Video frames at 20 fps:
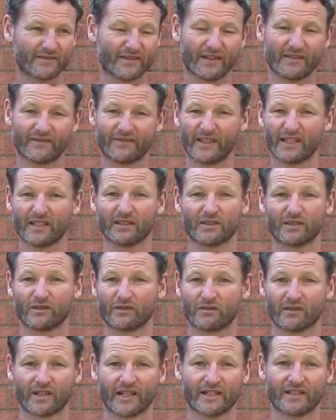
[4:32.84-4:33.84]
feel
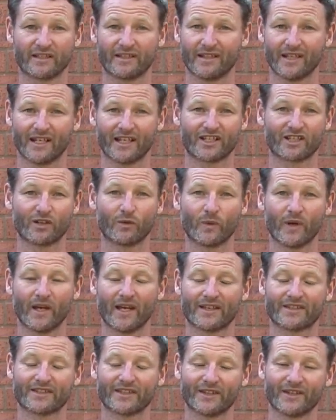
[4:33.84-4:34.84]
great to
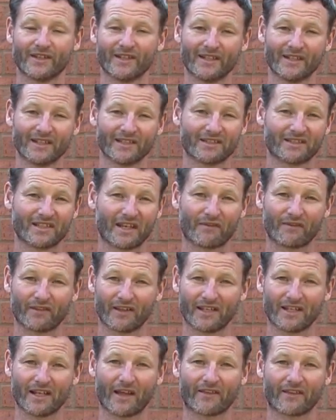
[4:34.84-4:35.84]
wear, so
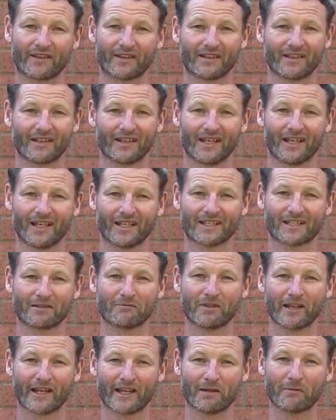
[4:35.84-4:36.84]
definitely nothing to
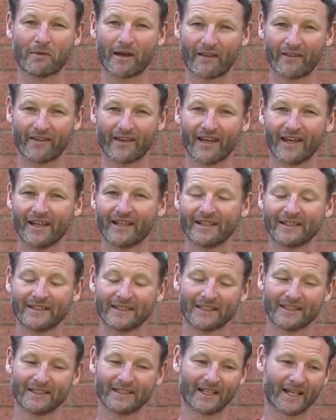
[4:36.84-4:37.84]
complain about there.
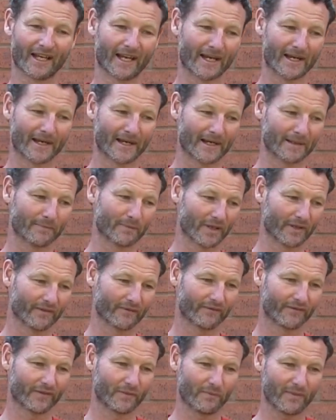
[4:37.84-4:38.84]
But
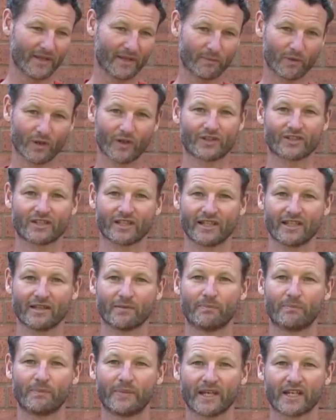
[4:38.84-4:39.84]
for me personally, the
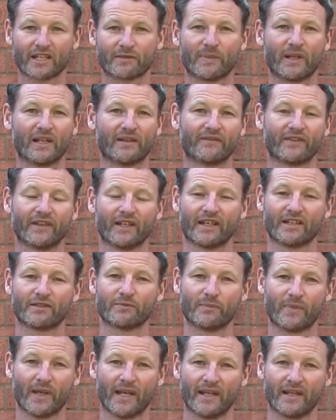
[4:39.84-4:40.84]
biggest benefit has
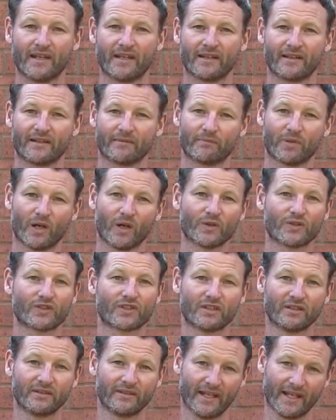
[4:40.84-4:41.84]
been
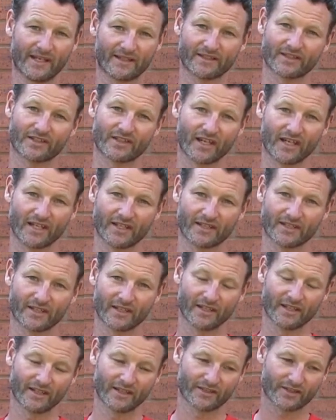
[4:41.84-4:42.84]
post exercise,
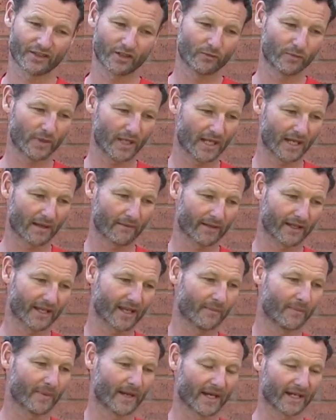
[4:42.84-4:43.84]
so being able to
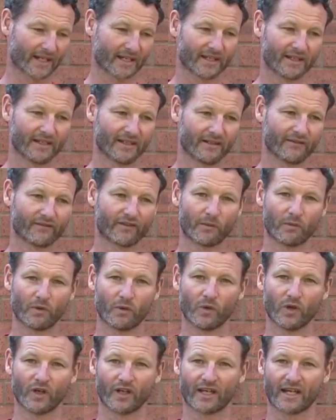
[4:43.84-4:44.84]
get back from a
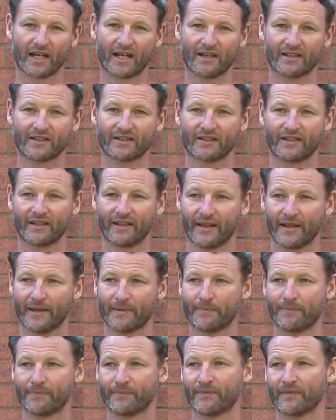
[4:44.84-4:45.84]
workout,
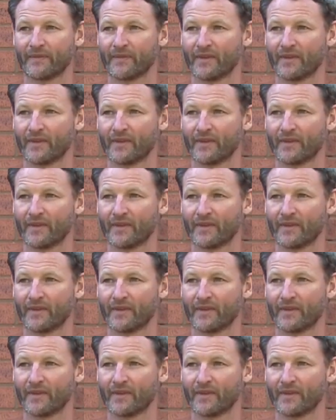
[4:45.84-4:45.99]
and